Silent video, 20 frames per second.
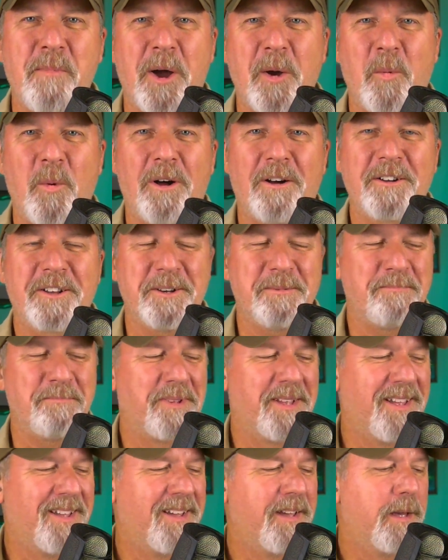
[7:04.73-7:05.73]
welcome,
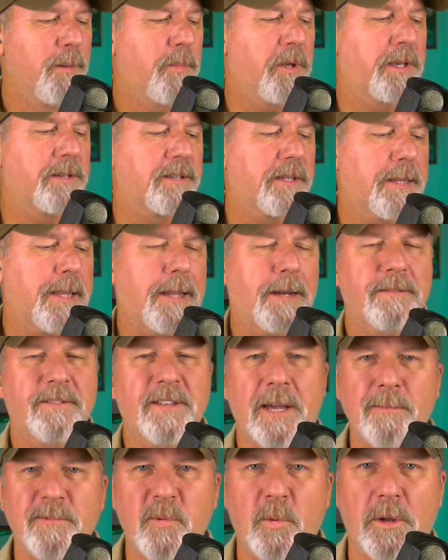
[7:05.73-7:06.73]
because a lot of
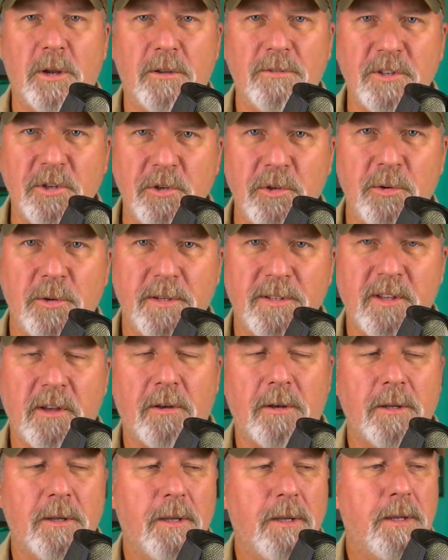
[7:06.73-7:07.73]
times what I'll do is
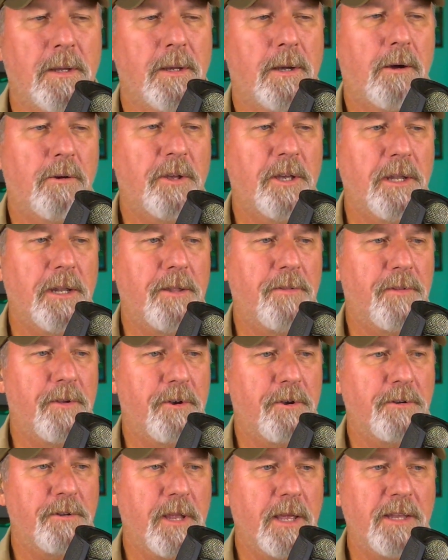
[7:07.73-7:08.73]
I'll get in
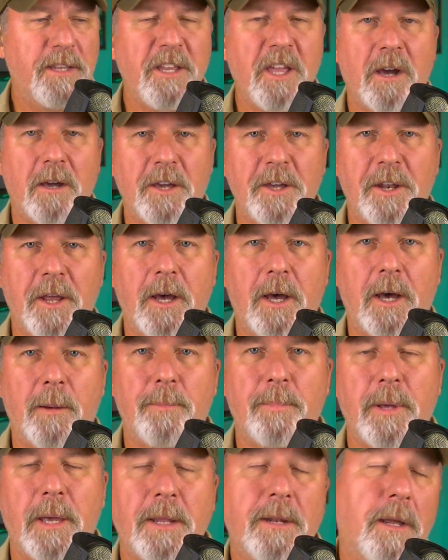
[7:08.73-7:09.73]
there and yuck it
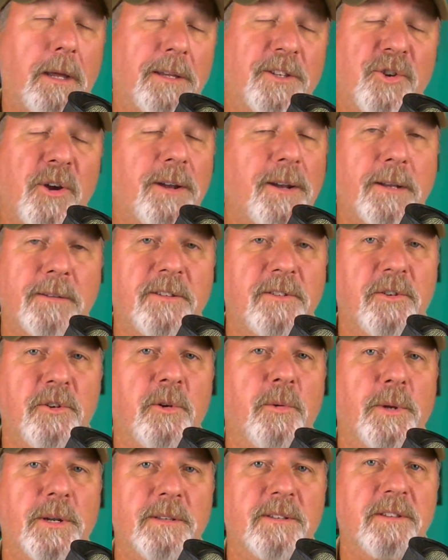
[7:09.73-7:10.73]
up, and I try not to do
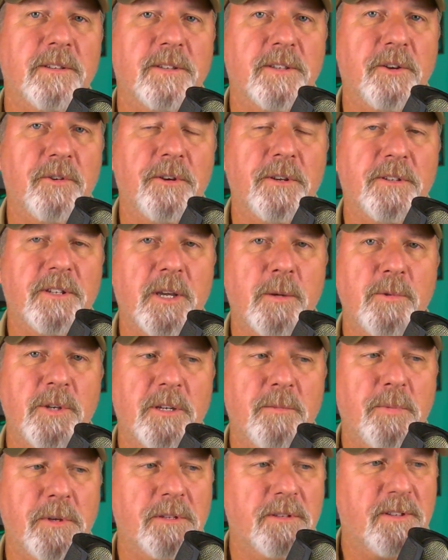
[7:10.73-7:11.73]
it when it's a serious
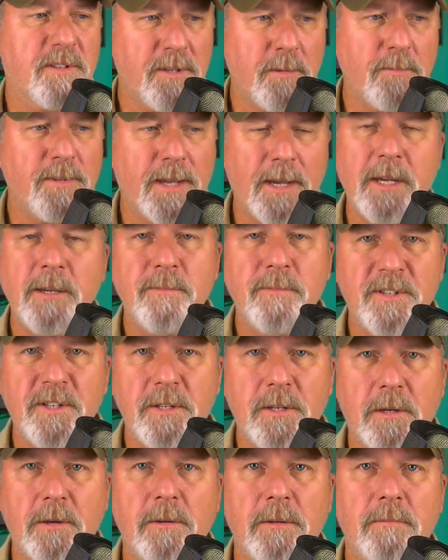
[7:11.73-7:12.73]
subject. But sometimes, you
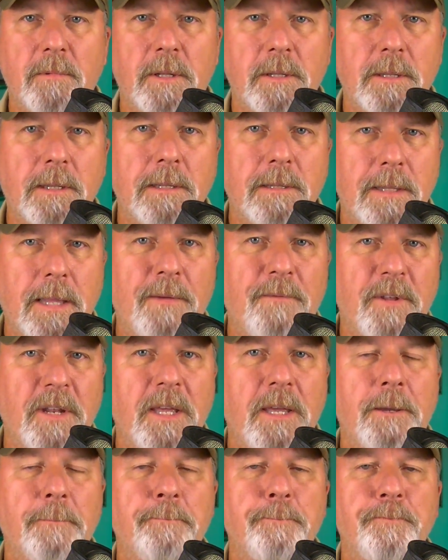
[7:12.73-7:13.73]
know, a little
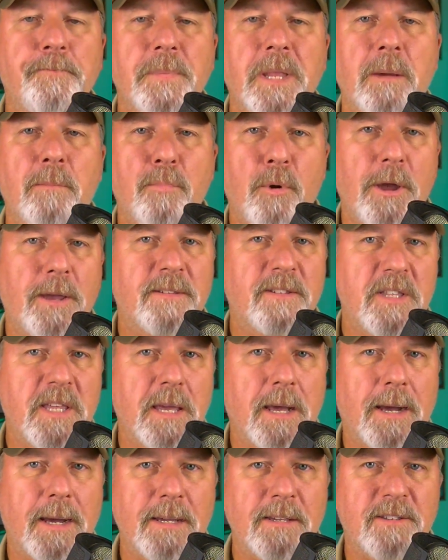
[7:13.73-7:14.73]
levity breaks the
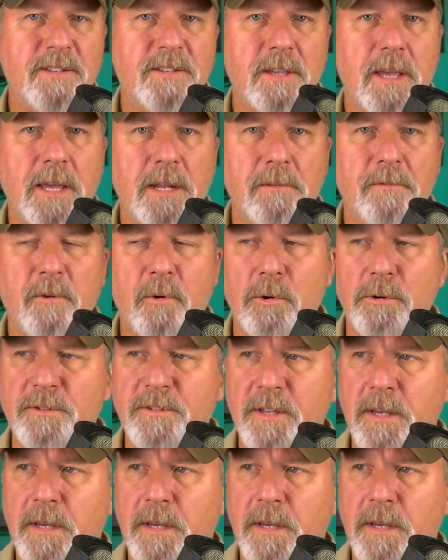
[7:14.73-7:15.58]
ice, and of course,